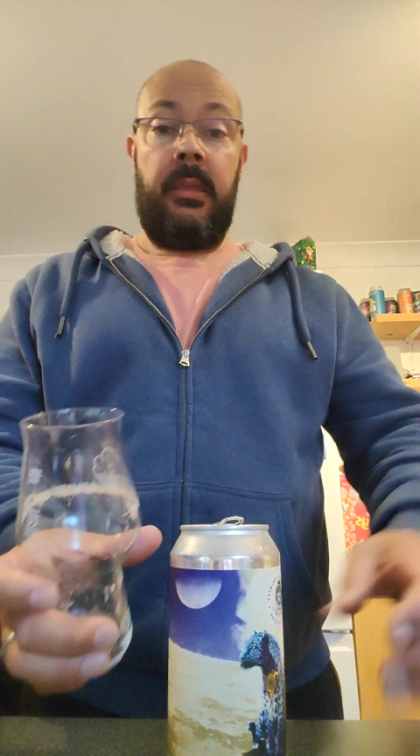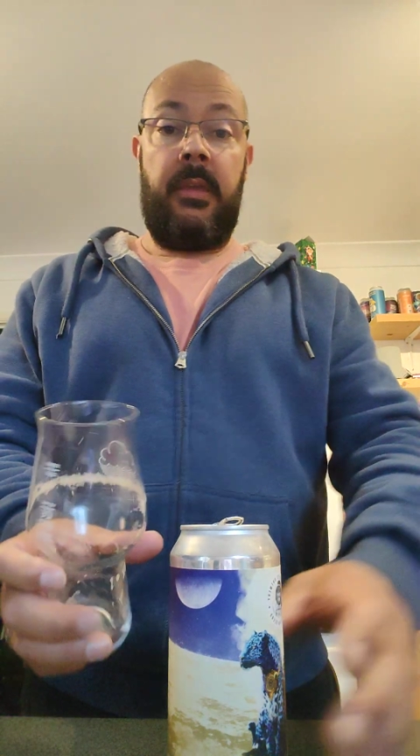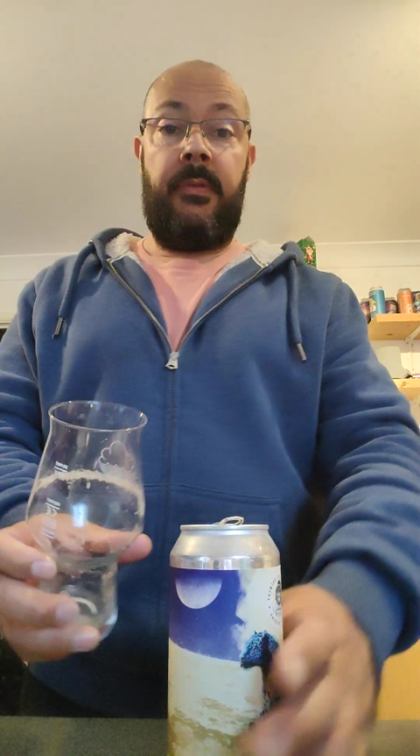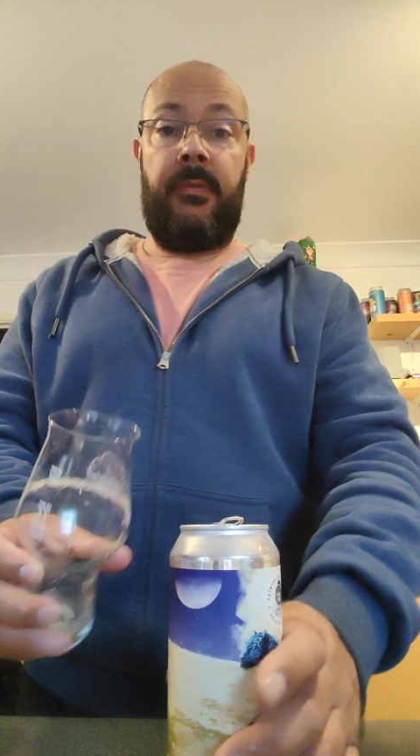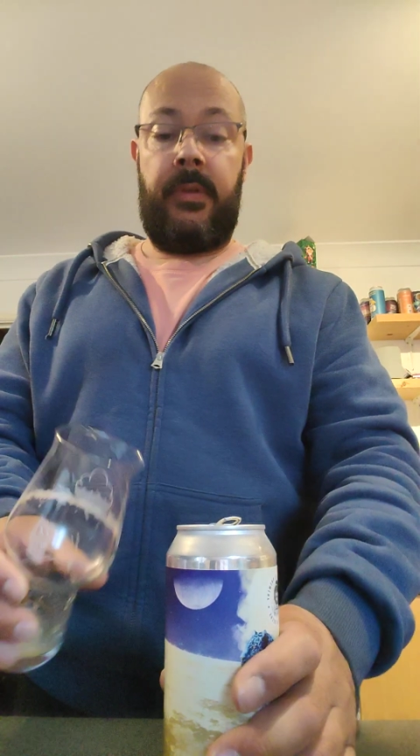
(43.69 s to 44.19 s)

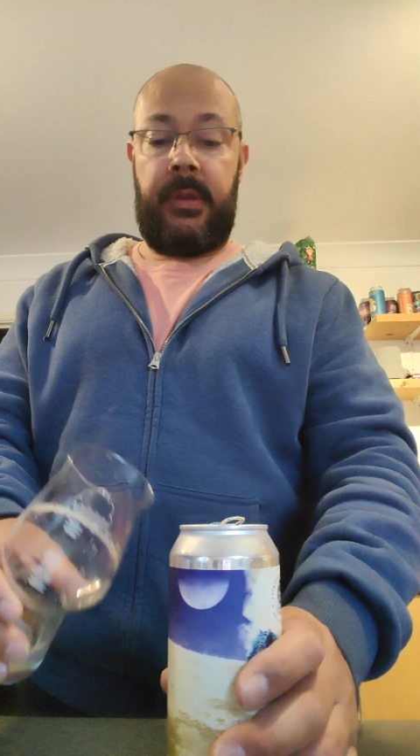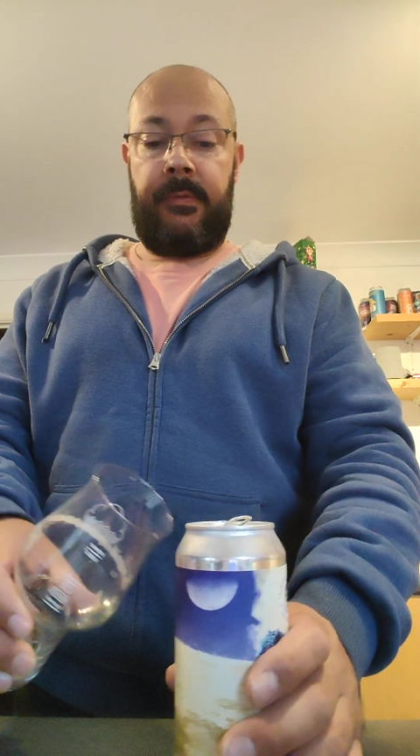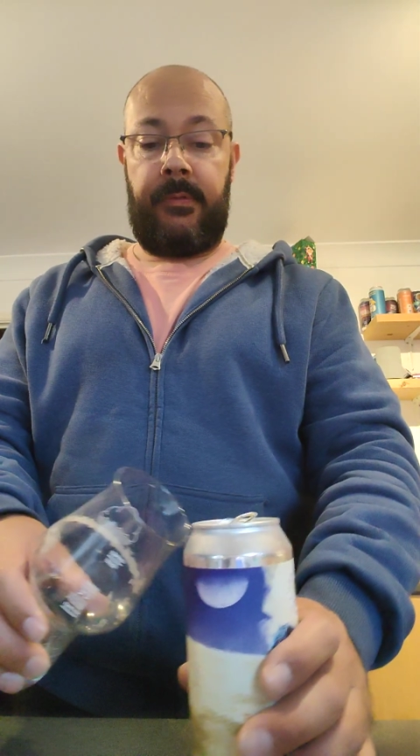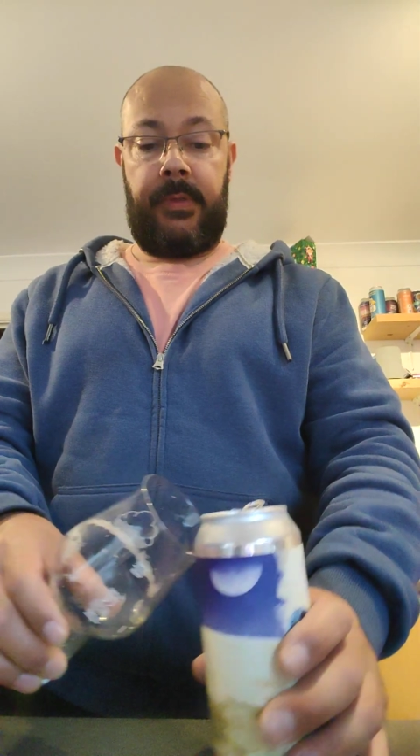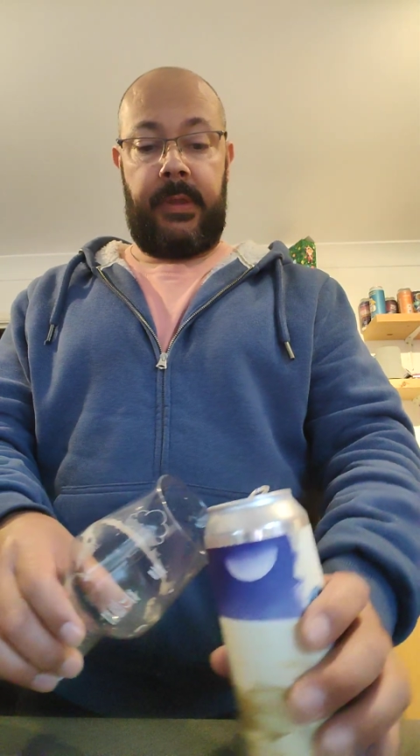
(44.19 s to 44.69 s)
give you a few
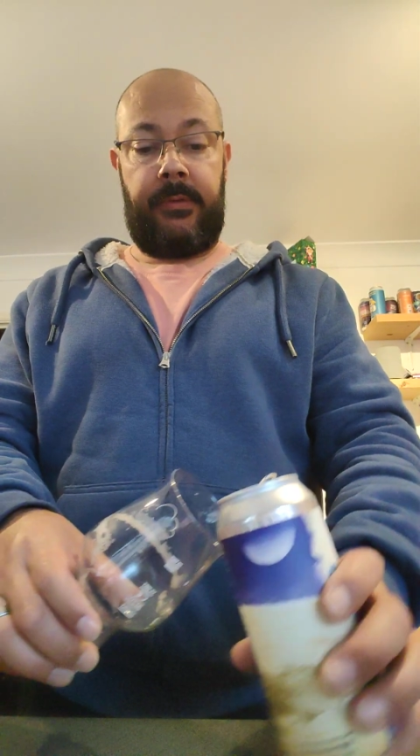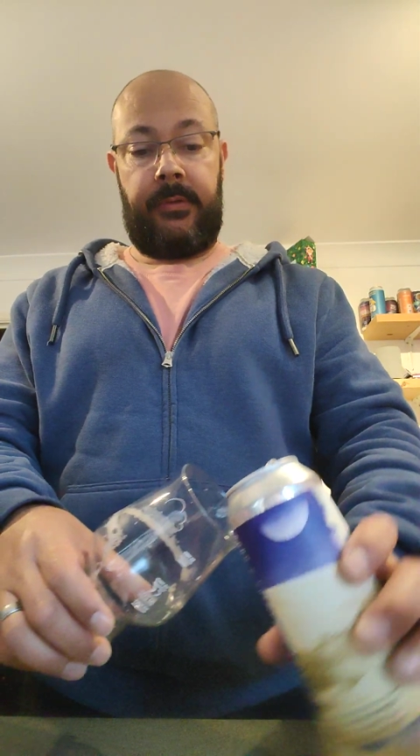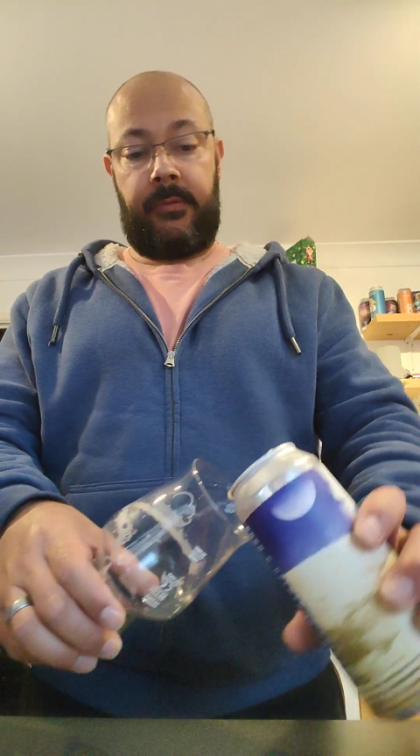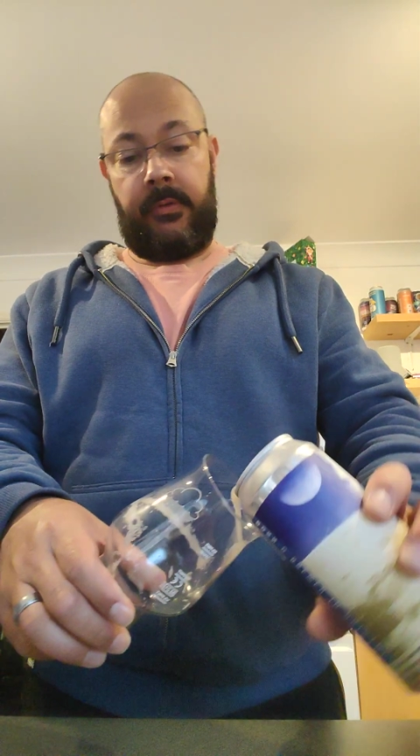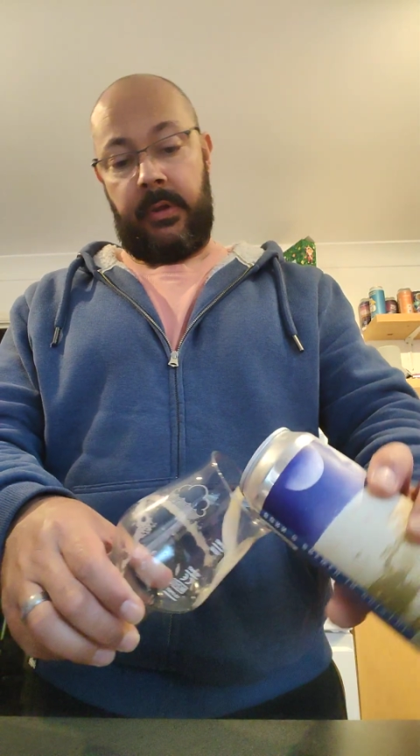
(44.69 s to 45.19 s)
different things a
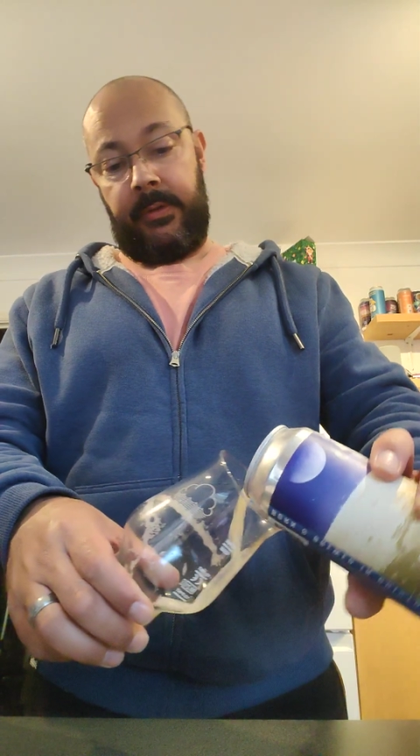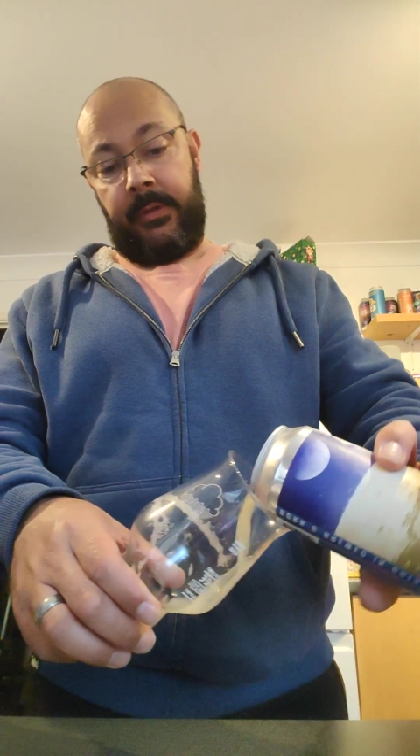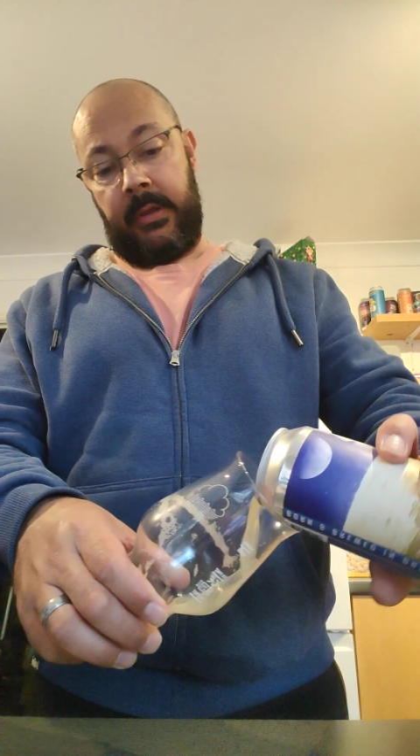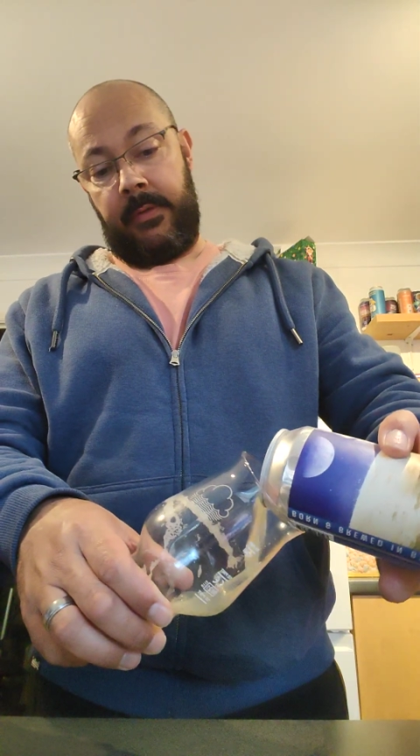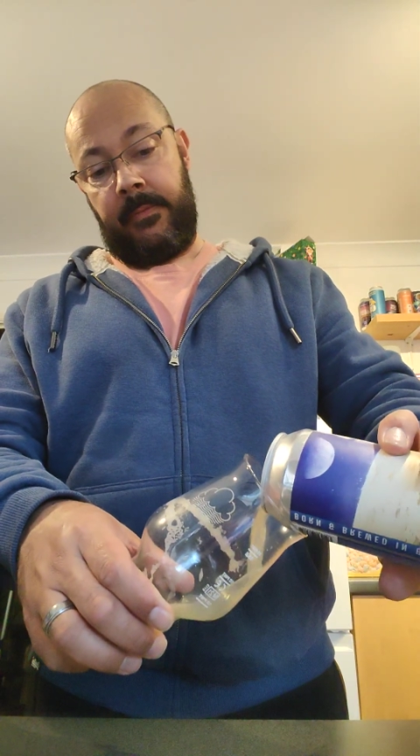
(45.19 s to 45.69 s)
try.
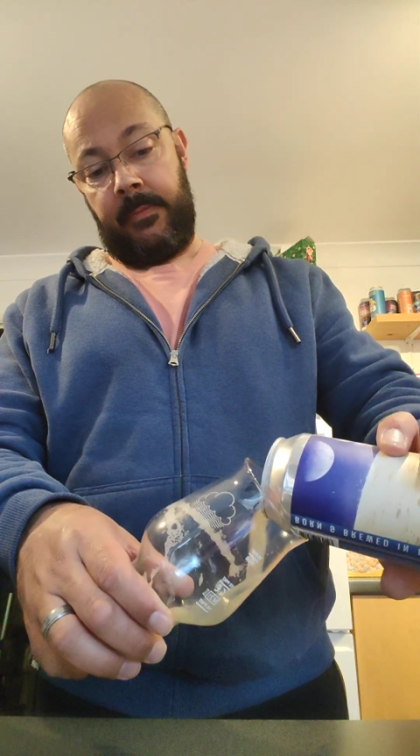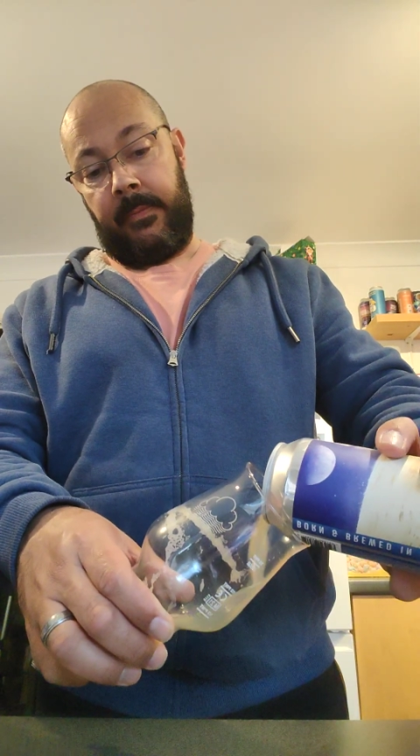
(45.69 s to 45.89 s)
So